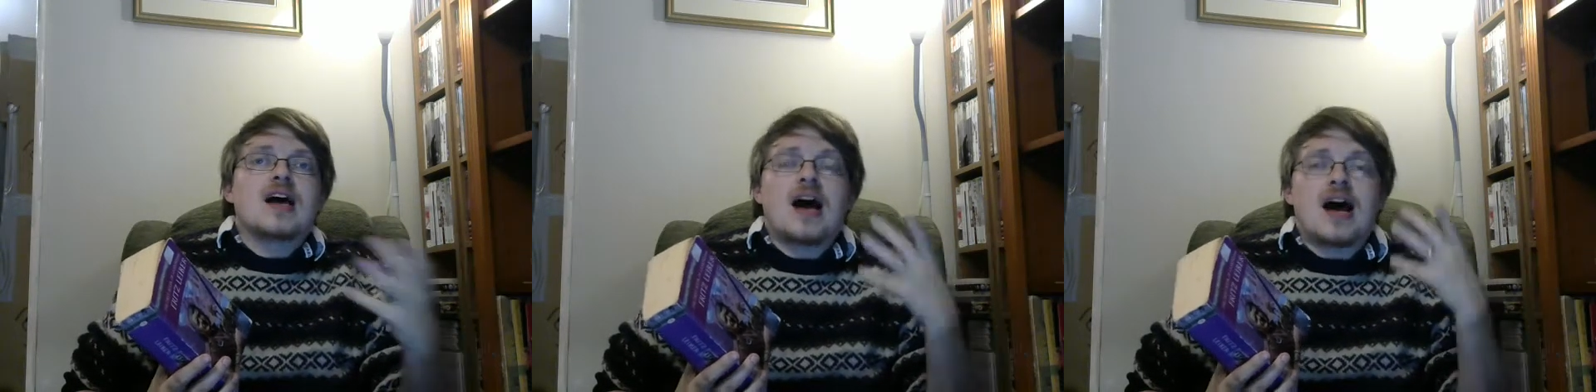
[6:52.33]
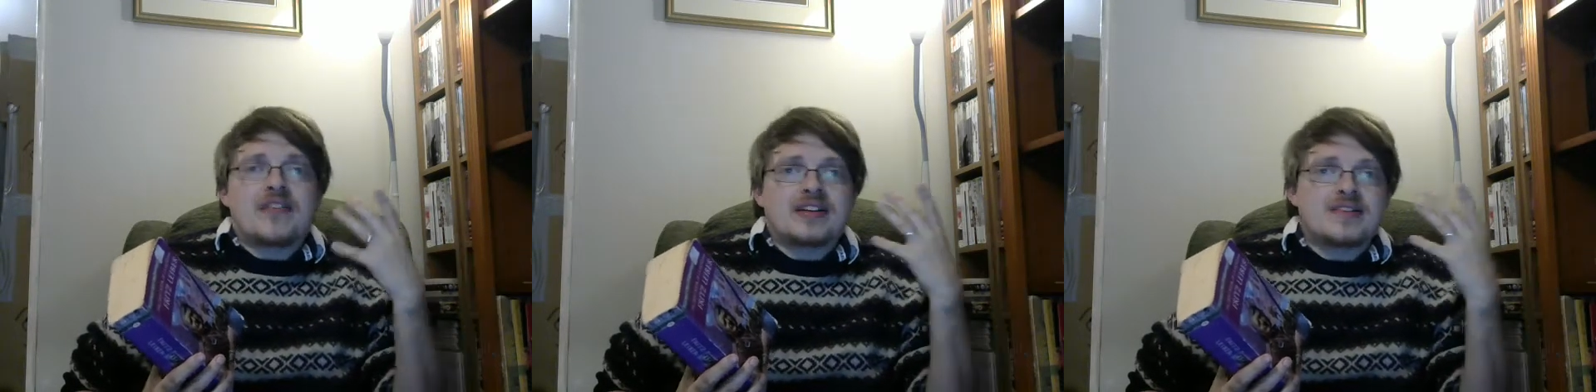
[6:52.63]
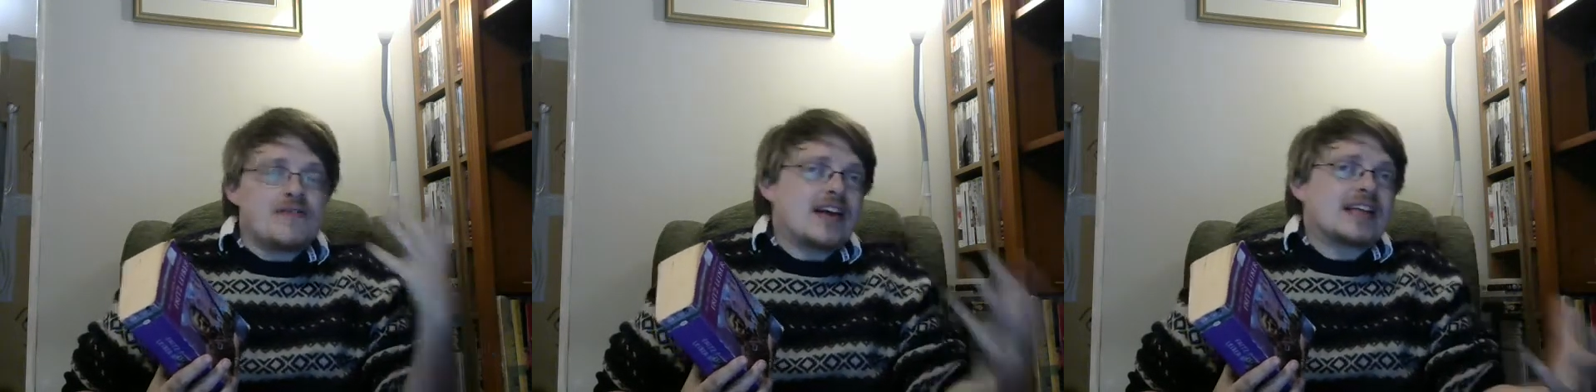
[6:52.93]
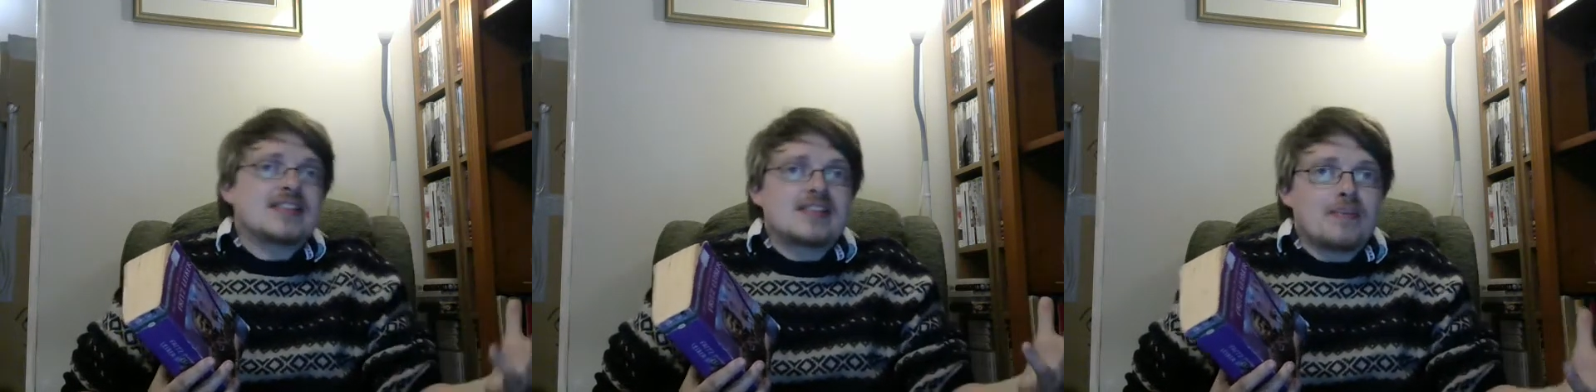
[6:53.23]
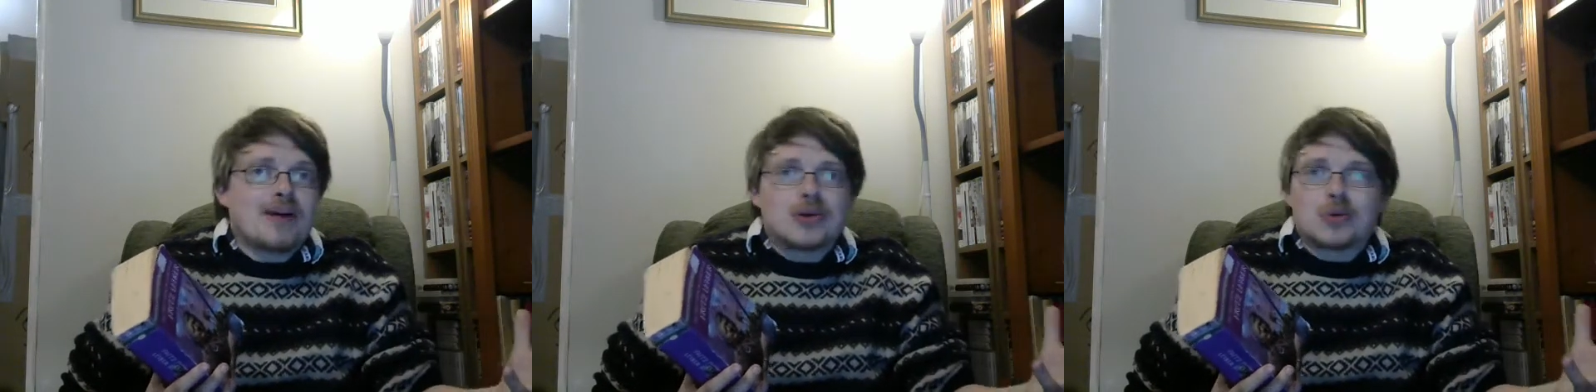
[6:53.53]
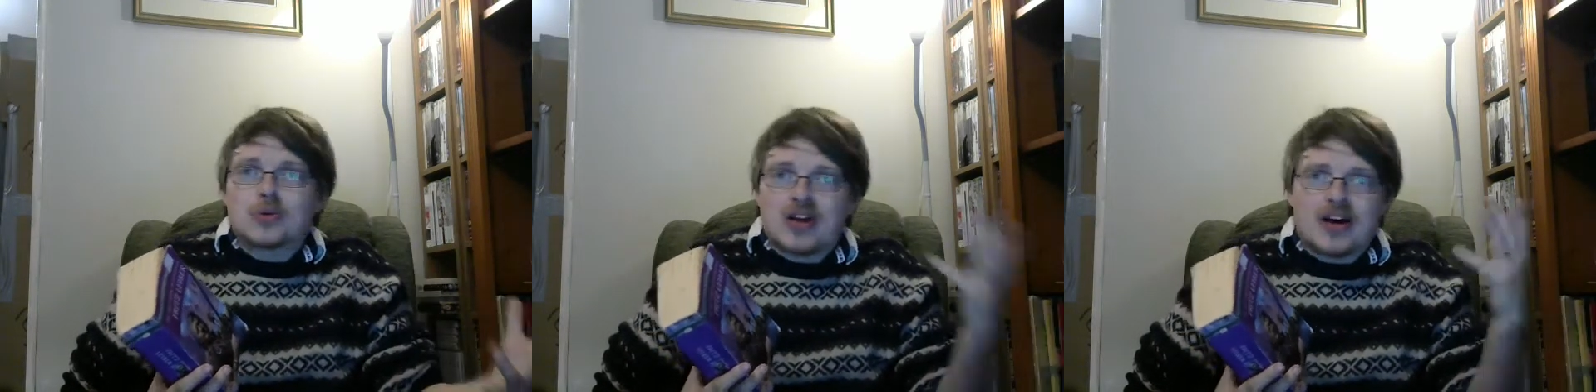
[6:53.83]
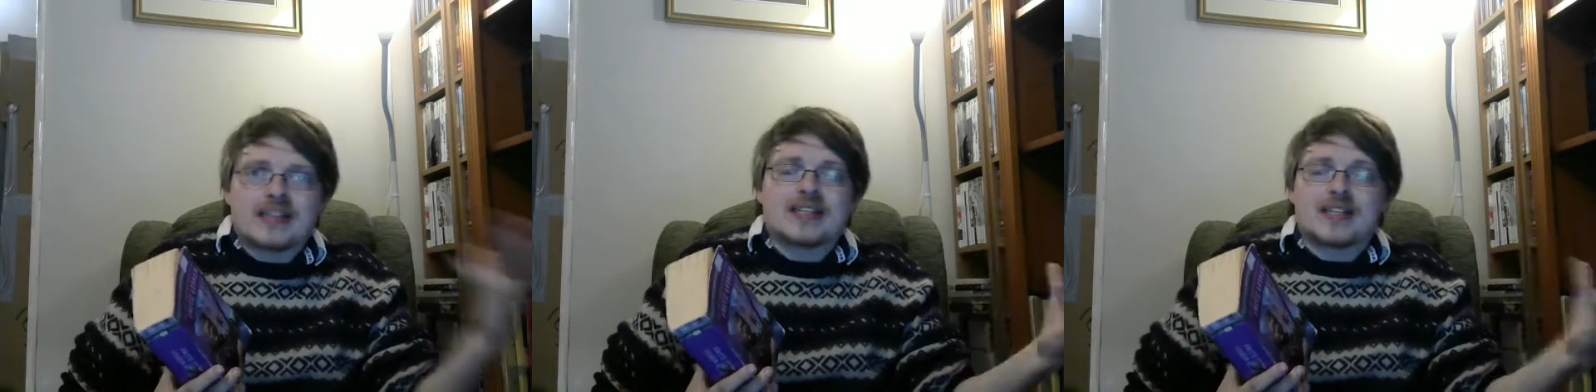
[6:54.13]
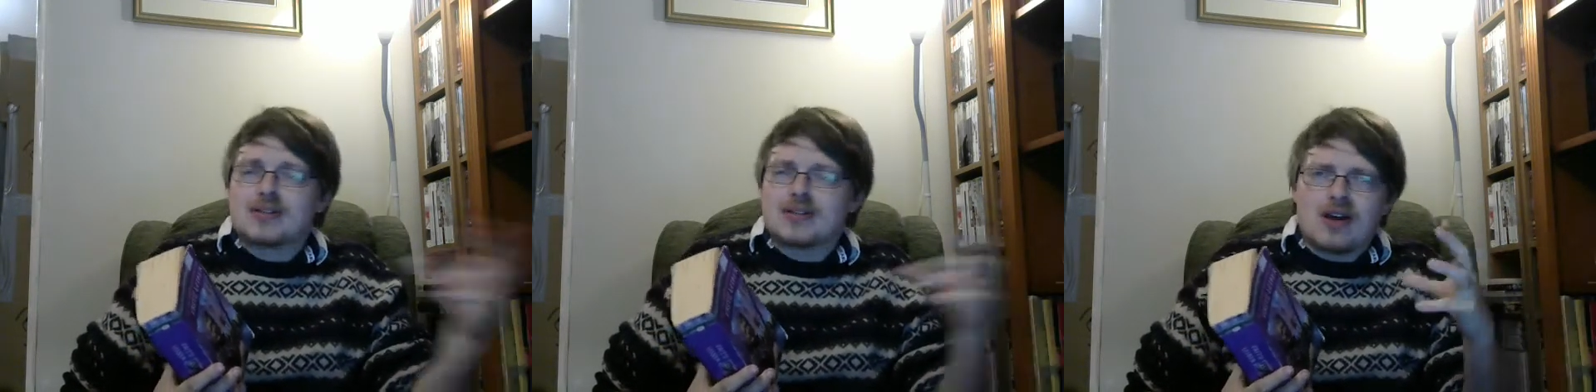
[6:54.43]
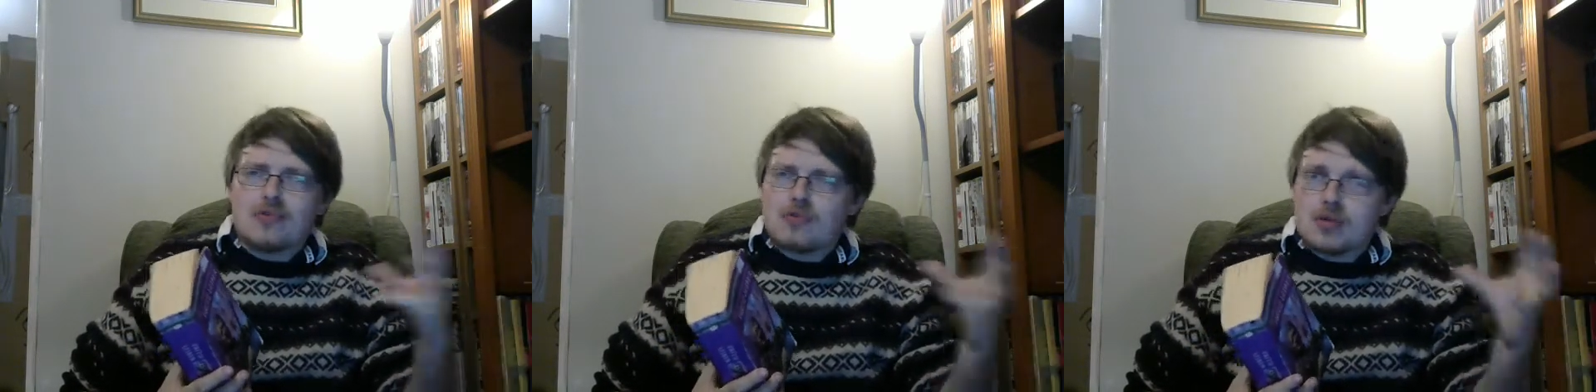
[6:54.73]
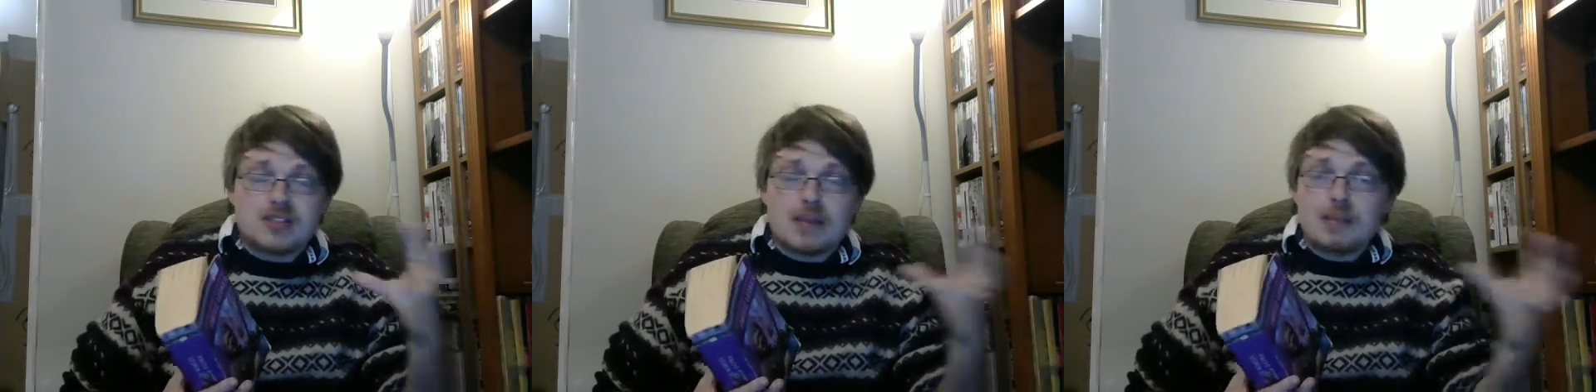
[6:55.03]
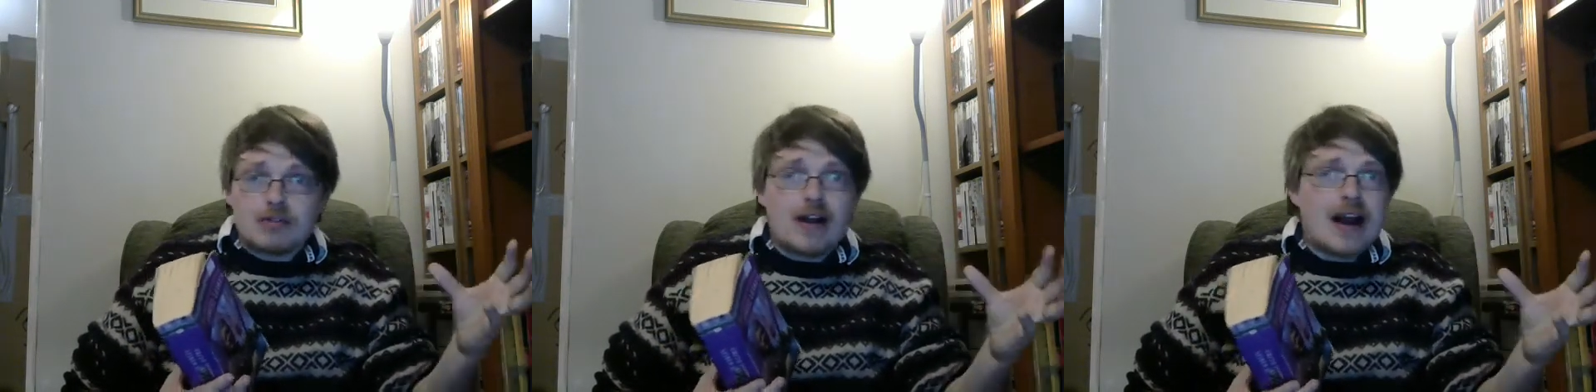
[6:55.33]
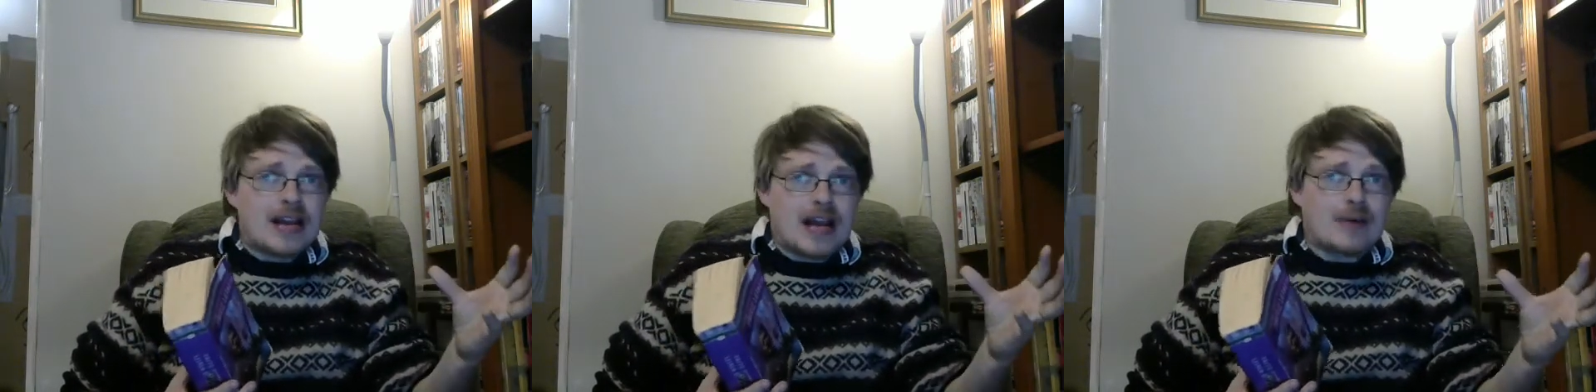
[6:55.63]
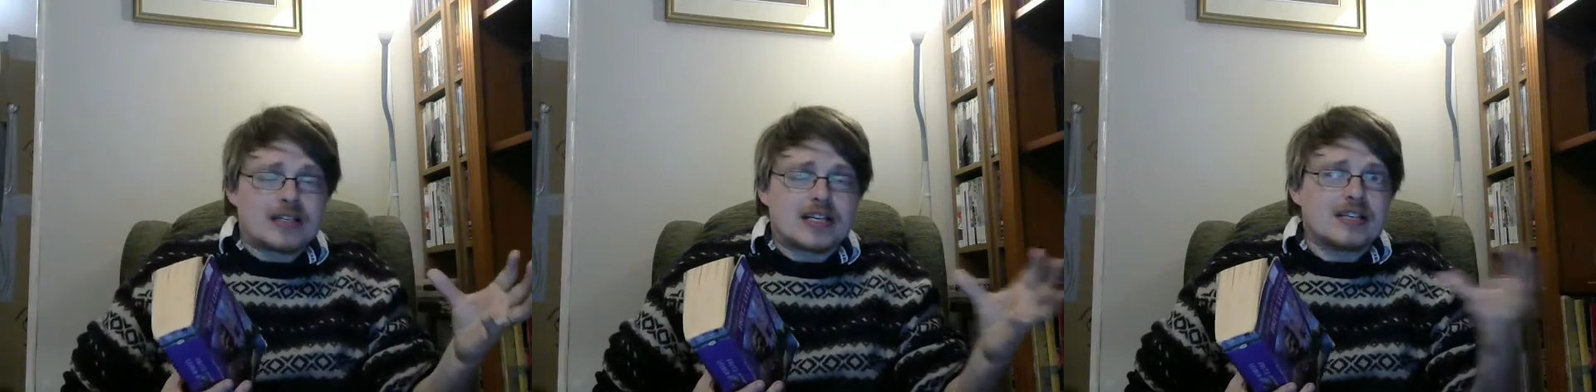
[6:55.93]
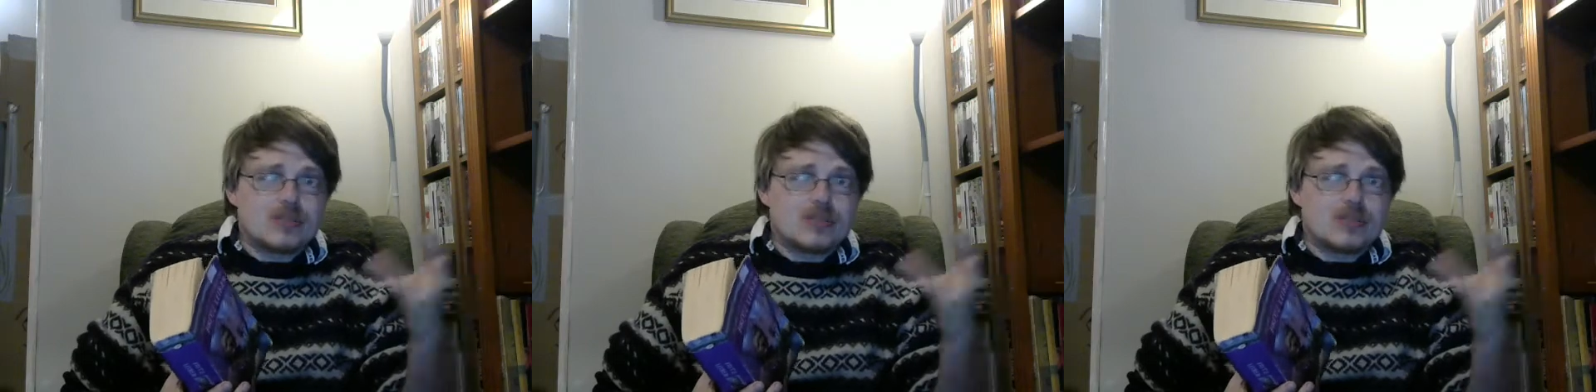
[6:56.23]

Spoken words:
that is invested in by an author, I think, is semi-rare nowadays.